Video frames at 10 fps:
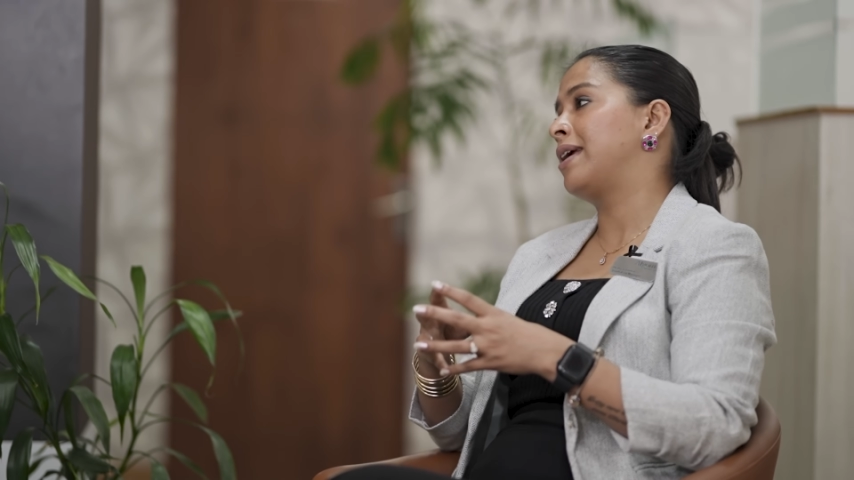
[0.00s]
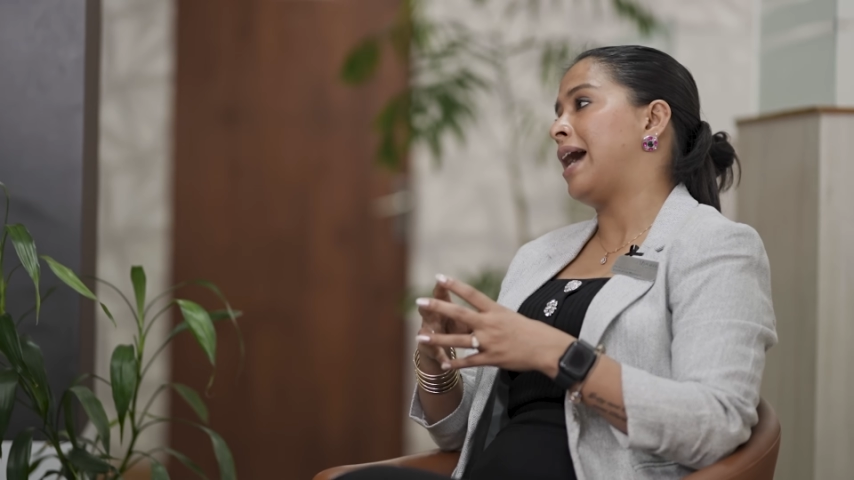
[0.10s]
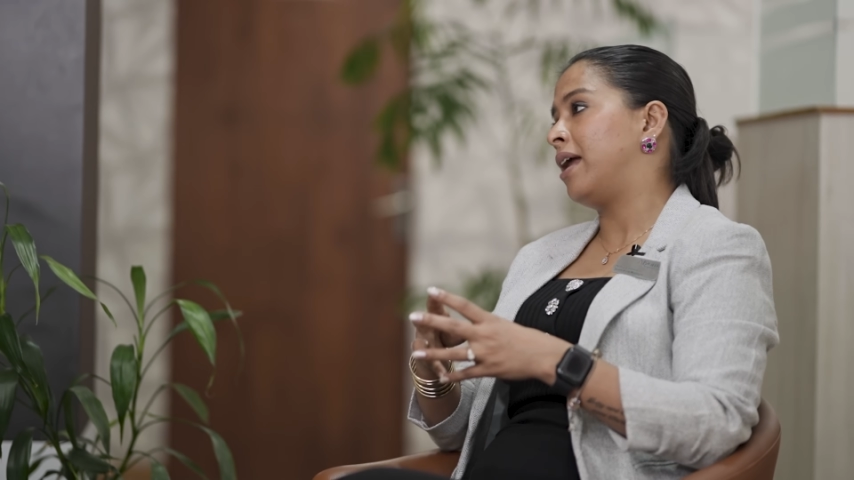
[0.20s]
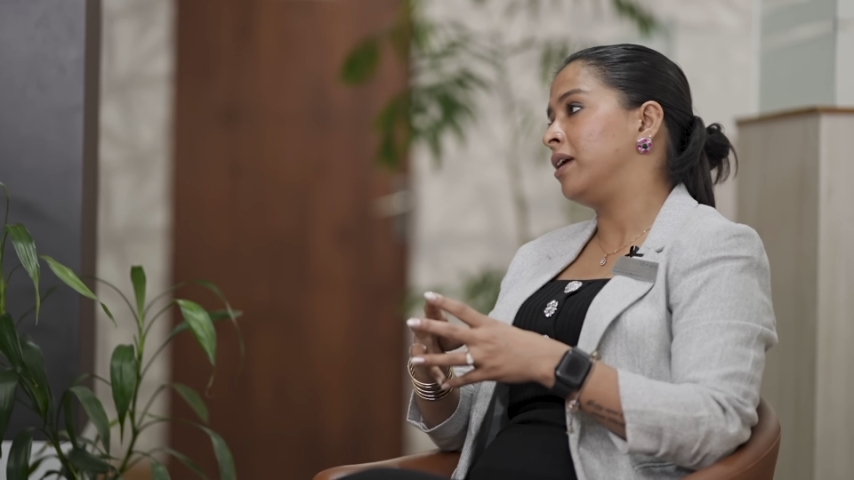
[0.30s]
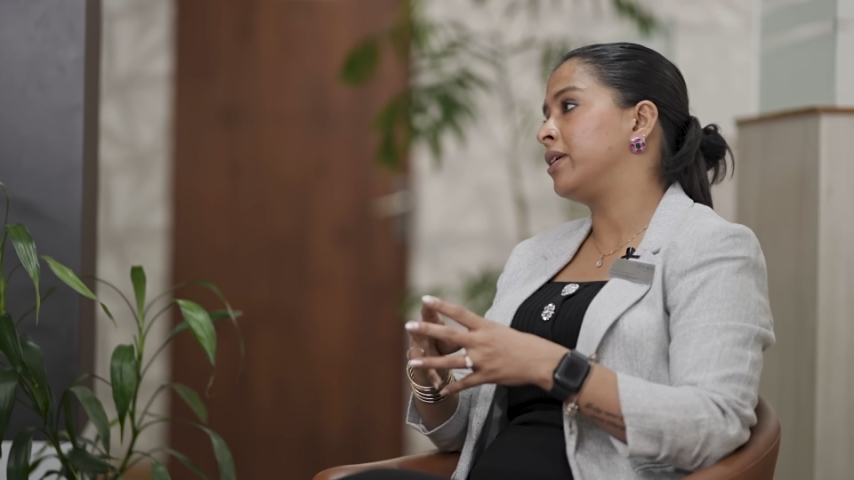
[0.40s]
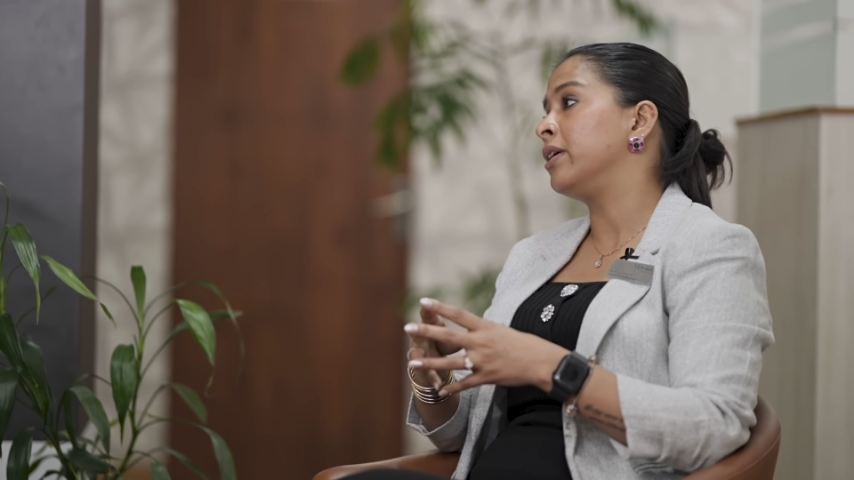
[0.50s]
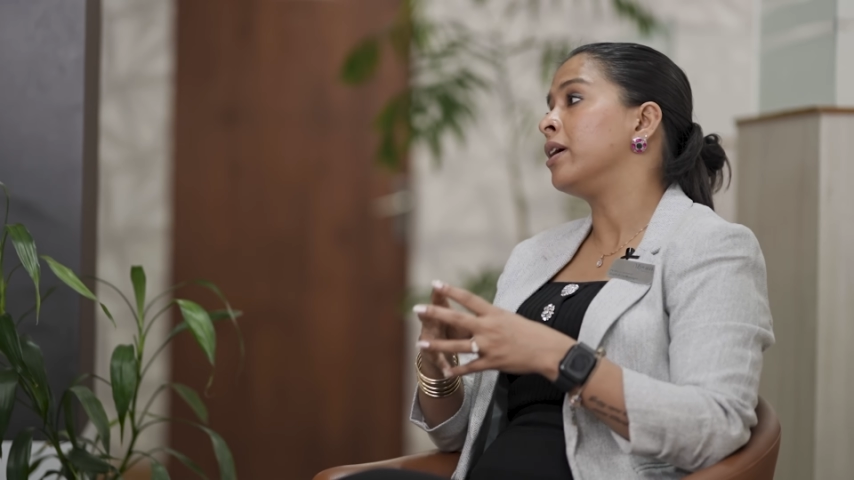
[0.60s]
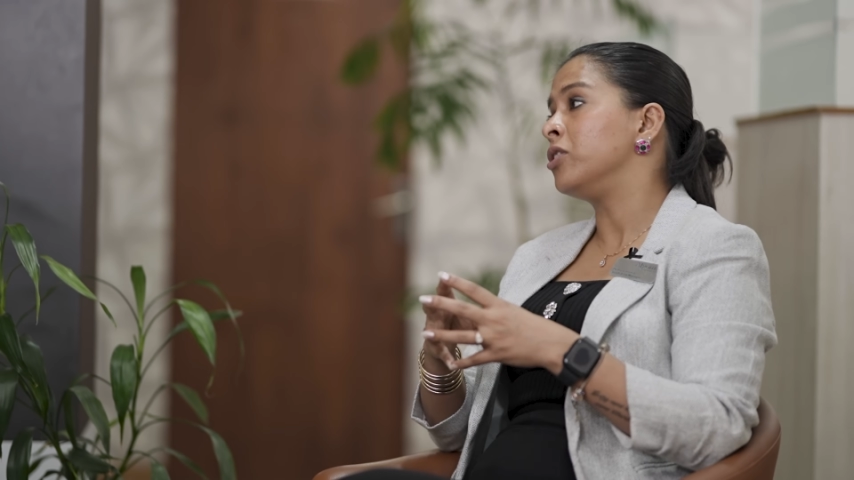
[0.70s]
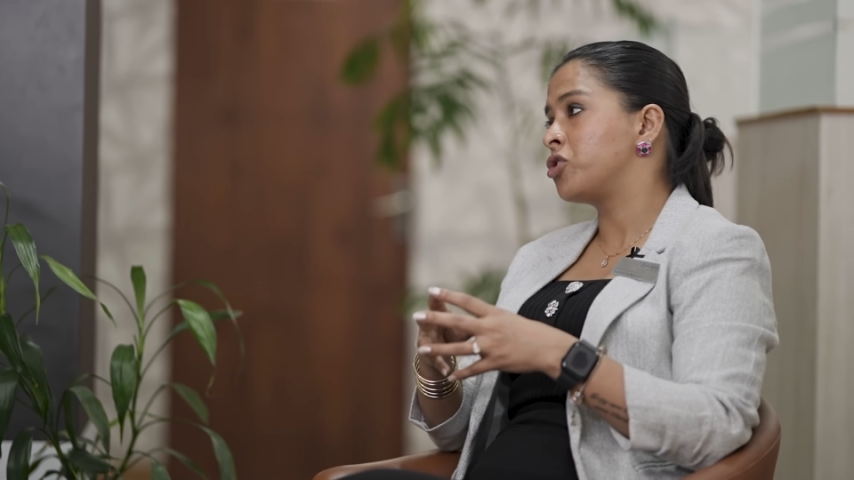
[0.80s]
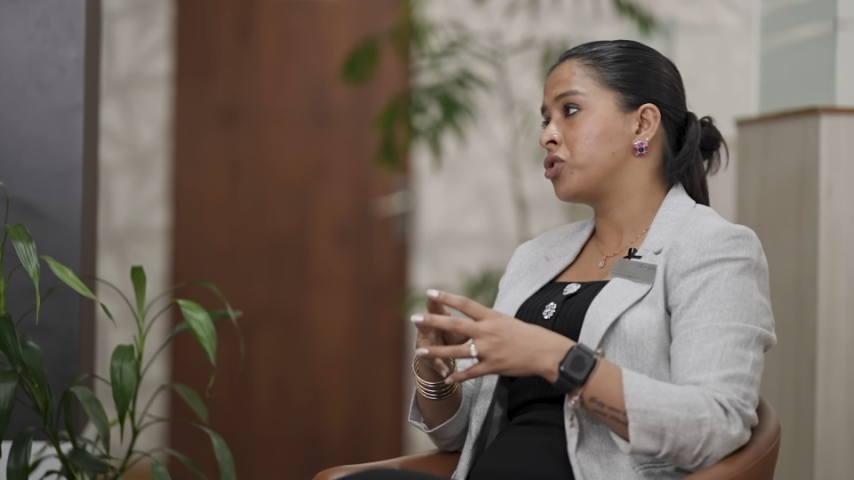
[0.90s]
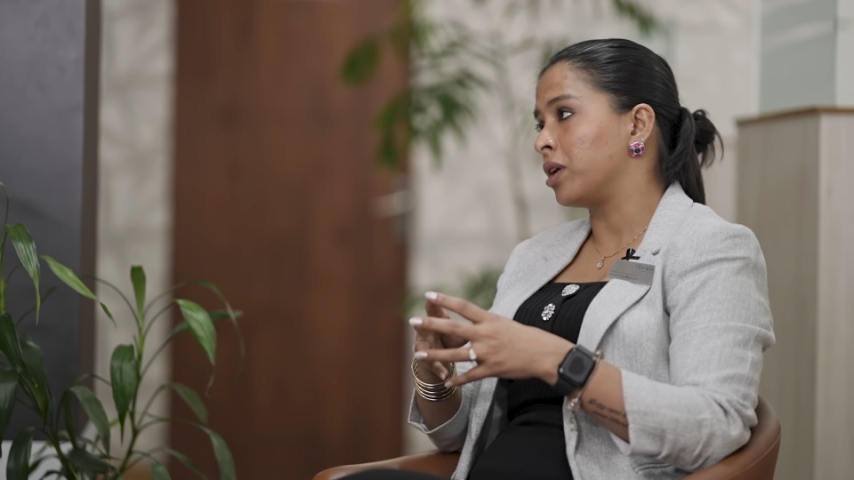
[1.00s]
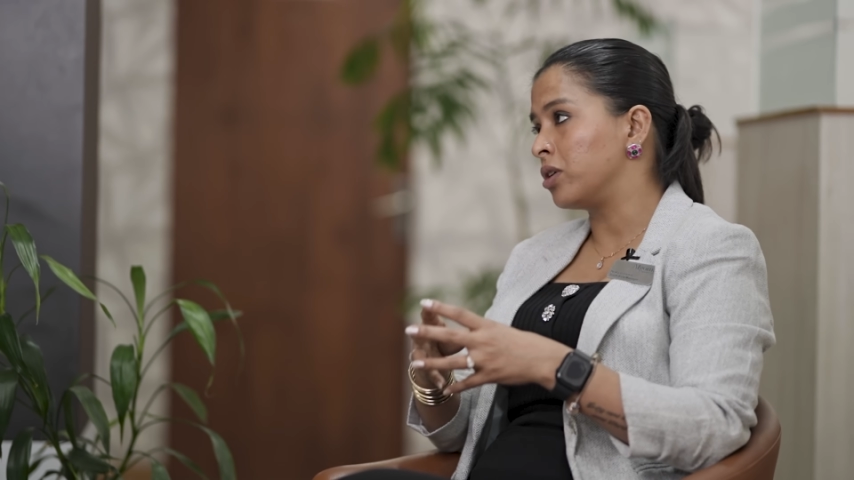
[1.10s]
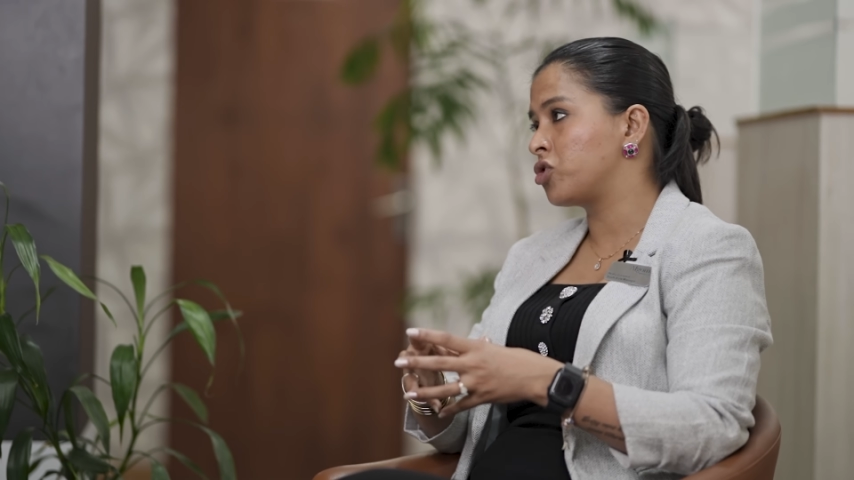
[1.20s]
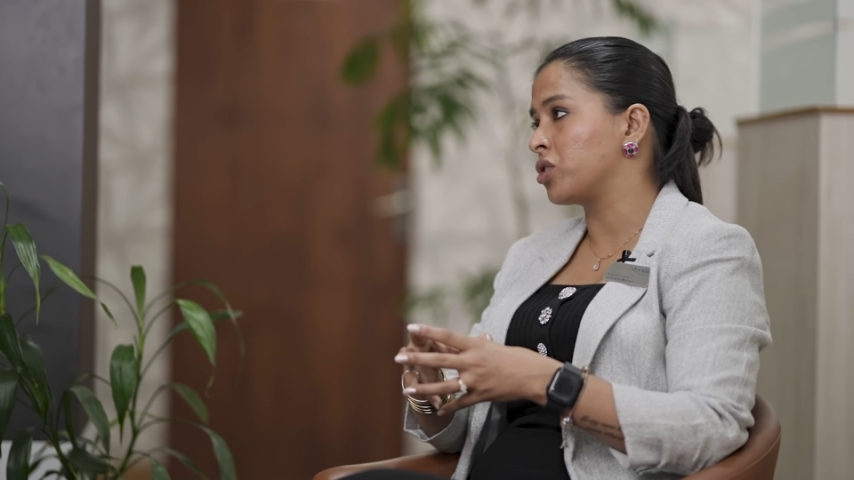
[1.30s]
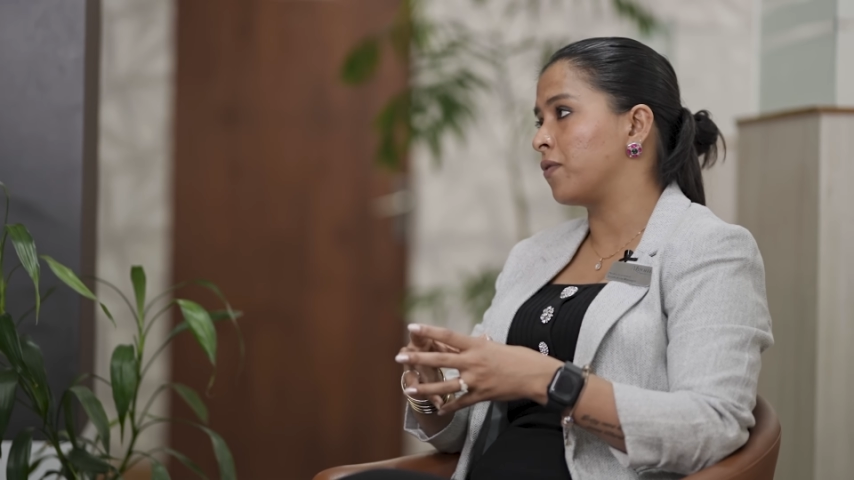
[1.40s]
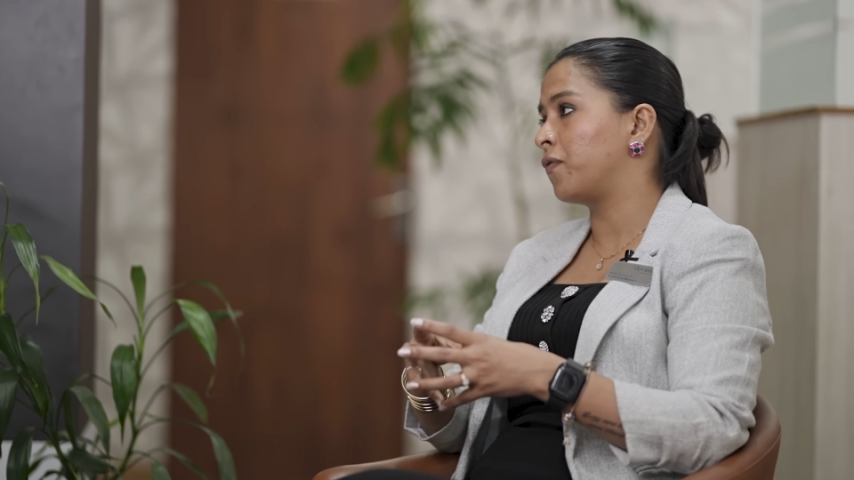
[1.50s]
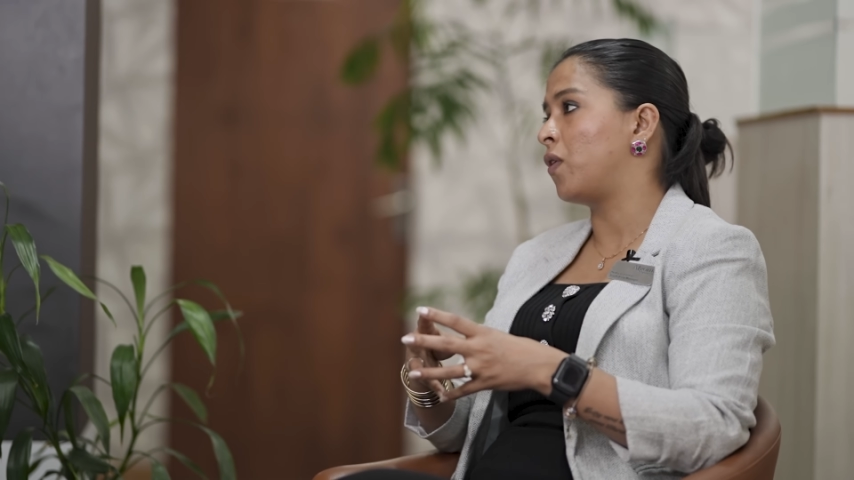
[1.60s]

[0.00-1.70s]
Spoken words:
guaranteed internship